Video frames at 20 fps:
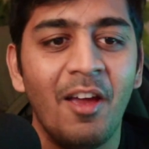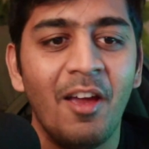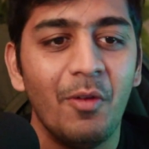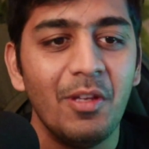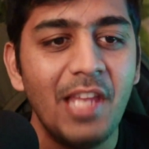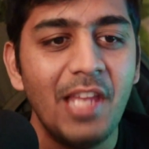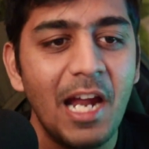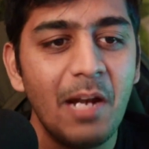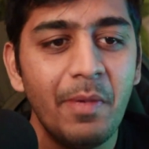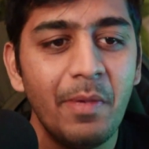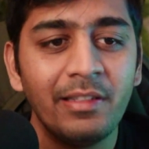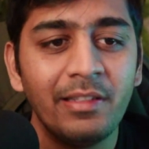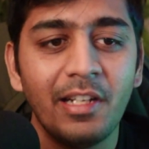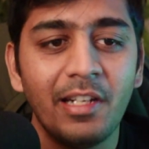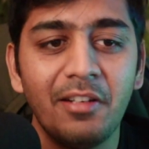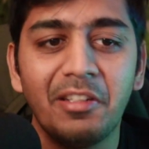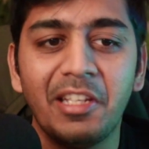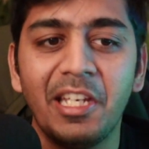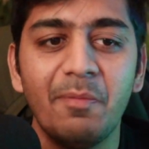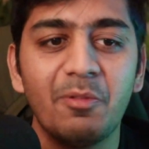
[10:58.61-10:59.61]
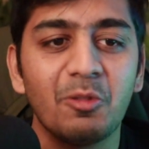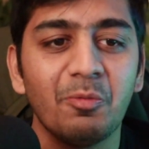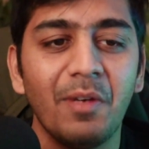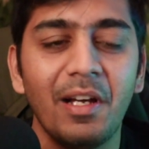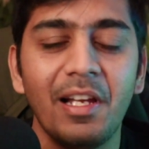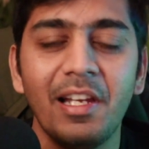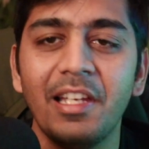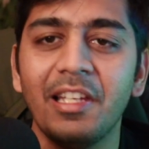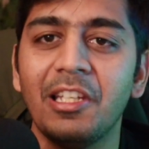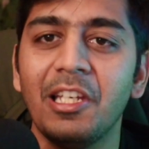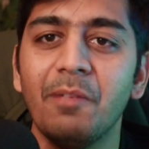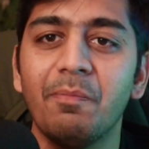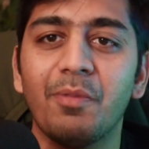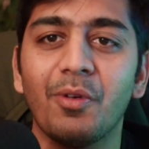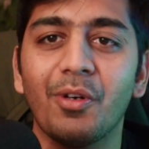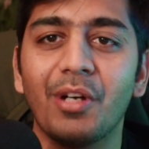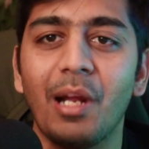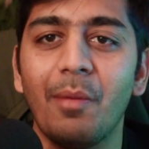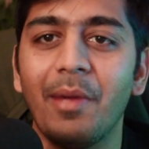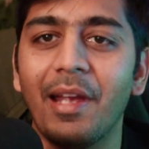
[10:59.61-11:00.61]
With that being said, keep smiling, keep
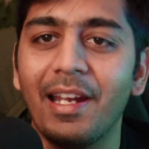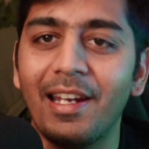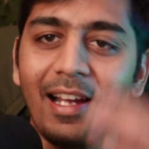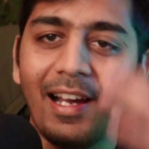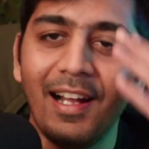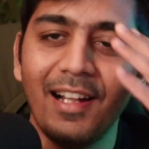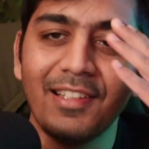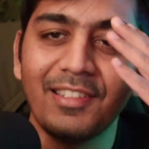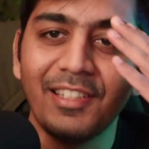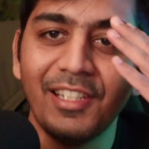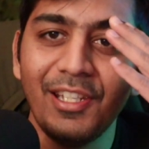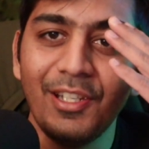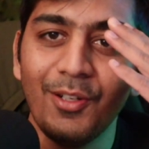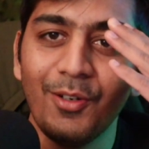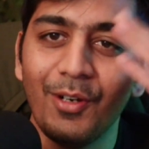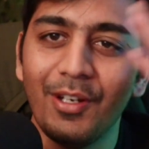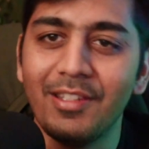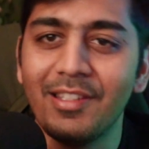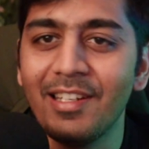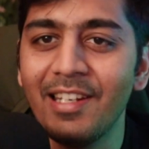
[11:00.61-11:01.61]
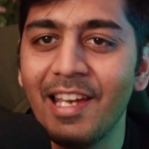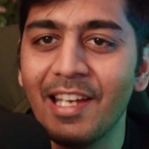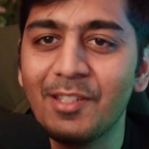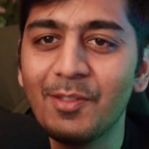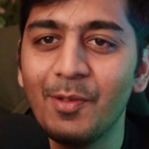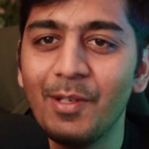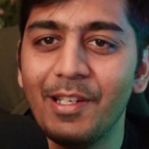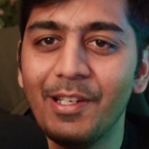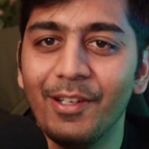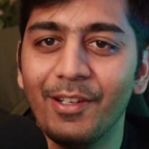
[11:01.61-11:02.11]
programming, and I'll see you in the next video.